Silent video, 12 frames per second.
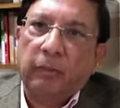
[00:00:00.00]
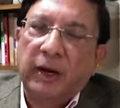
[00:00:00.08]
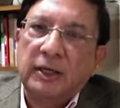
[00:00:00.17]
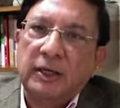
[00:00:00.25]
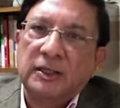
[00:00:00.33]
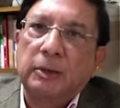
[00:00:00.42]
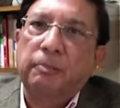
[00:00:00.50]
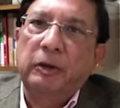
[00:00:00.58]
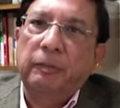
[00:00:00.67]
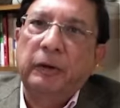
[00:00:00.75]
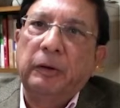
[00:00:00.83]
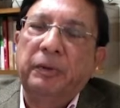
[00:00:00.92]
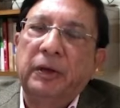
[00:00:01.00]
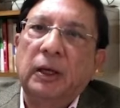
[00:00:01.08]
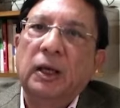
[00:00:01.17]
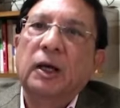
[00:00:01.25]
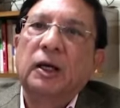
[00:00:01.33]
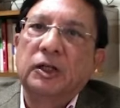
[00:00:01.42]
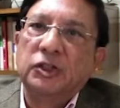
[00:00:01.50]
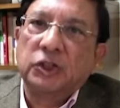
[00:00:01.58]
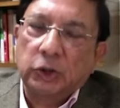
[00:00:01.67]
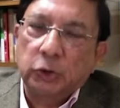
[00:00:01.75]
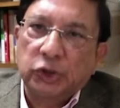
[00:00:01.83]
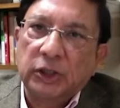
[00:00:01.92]
formats and PPP
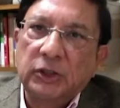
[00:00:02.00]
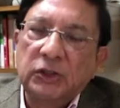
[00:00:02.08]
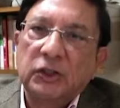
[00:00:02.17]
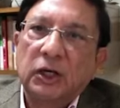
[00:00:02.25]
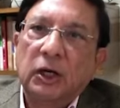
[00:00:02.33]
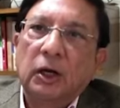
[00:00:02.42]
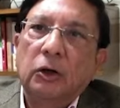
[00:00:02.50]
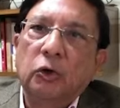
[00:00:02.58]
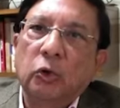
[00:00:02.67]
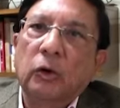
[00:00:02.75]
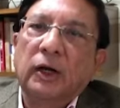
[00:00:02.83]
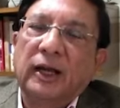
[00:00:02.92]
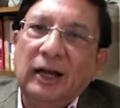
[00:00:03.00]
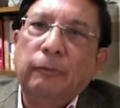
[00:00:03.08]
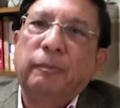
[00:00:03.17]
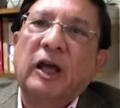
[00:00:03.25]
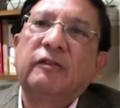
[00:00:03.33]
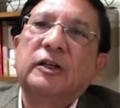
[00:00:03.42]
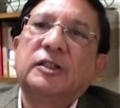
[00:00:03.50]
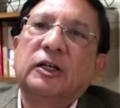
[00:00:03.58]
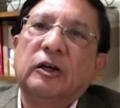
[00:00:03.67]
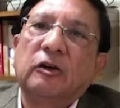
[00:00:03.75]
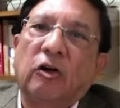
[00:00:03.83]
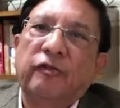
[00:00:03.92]
institutions to get private
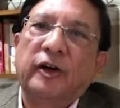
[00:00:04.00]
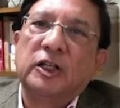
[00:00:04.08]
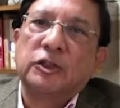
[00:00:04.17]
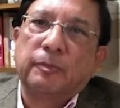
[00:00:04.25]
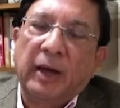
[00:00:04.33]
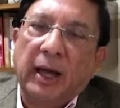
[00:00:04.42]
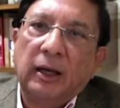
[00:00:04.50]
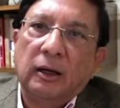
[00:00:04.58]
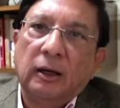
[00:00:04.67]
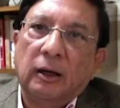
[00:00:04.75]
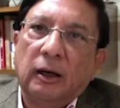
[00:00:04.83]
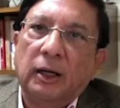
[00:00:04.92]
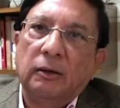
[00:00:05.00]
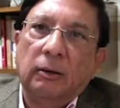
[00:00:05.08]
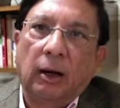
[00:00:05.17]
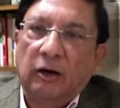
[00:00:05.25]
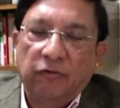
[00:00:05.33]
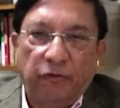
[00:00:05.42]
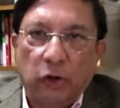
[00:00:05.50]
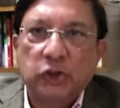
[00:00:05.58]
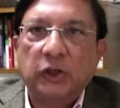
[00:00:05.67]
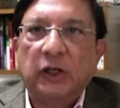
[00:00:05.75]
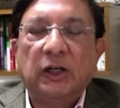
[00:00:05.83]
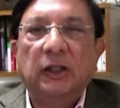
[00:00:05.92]
sector confidence back.
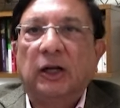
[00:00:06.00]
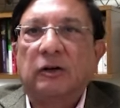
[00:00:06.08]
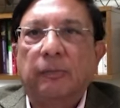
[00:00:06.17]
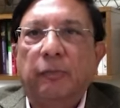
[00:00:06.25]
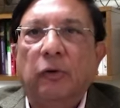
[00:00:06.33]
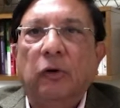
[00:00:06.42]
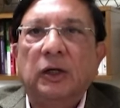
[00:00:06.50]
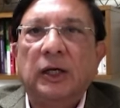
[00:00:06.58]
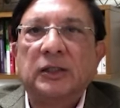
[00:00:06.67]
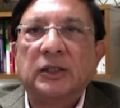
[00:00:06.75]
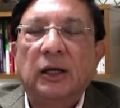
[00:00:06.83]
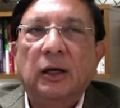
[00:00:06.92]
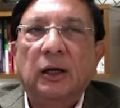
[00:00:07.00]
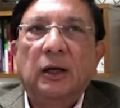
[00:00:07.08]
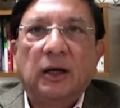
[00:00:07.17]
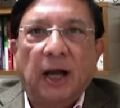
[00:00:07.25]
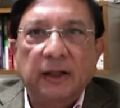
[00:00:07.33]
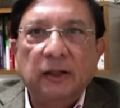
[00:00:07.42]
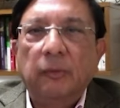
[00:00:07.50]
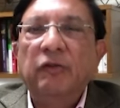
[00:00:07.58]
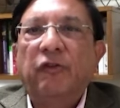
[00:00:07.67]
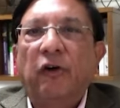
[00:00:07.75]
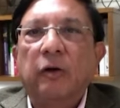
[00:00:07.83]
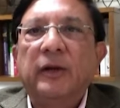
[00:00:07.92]
Unfortunately, that report has neither
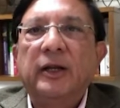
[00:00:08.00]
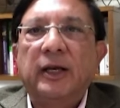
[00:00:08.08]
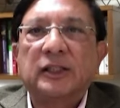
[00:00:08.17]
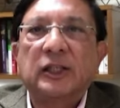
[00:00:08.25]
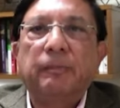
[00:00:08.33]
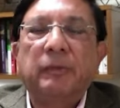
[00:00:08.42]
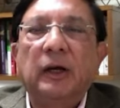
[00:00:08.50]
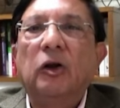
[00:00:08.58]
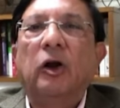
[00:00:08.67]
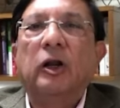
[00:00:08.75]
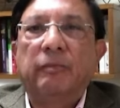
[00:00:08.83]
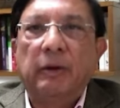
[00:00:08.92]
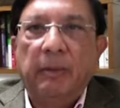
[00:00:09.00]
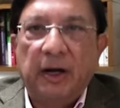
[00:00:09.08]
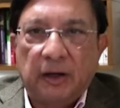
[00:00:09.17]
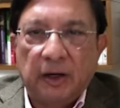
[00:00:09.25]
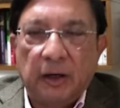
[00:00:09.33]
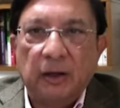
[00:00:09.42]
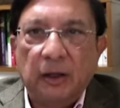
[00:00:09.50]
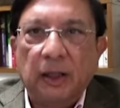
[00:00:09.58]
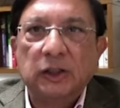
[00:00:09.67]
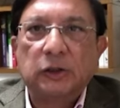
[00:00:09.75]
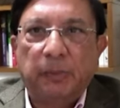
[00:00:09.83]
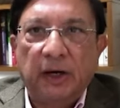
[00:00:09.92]
been formally accepted nor implemented
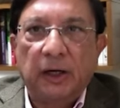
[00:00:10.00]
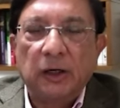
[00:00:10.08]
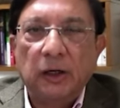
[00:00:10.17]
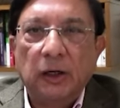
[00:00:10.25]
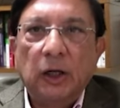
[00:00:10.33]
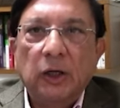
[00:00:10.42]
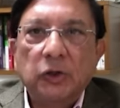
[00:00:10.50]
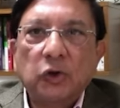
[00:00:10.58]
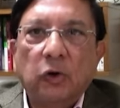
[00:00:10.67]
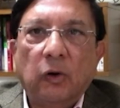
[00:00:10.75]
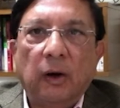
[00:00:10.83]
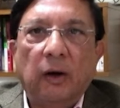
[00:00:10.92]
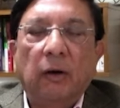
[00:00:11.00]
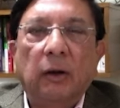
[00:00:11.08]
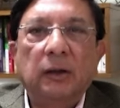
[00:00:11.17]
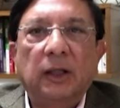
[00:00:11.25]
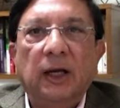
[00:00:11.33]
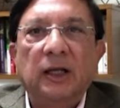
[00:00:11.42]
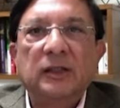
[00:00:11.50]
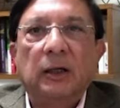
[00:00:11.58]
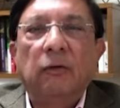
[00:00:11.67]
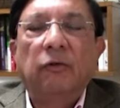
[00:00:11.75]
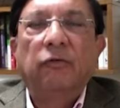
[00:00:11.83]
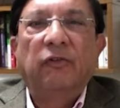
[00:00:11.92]
in spirit. So there is a